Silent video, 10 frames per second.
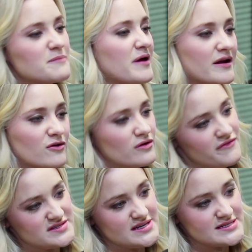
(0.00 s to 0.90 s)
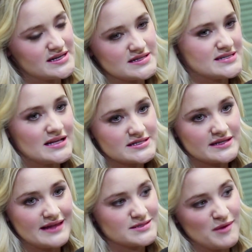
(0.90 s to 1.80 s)
the pinnacle of the season in the sense
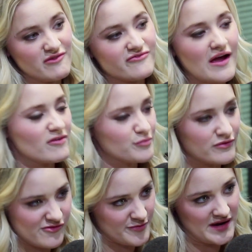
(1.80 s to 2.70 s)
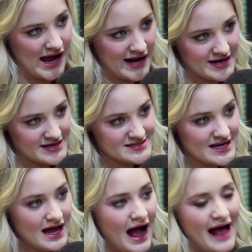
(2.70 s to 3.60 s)
that that's my favorite movie from the 90s.
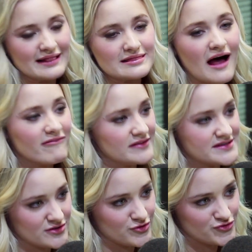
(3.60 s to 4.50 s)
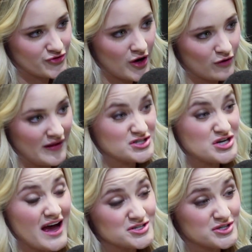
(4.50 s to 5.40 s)
Really? I love Lisa Kudrow. Like, she
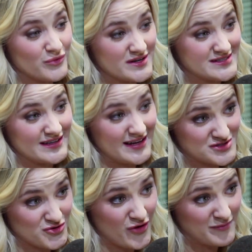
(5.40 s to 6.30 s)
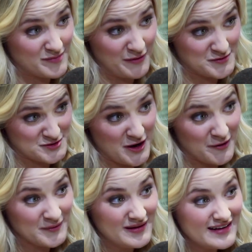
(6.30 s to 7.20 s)
actually recently Instagrammed about the
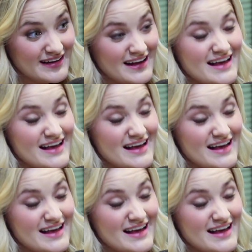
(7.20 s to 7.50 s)
show. No way,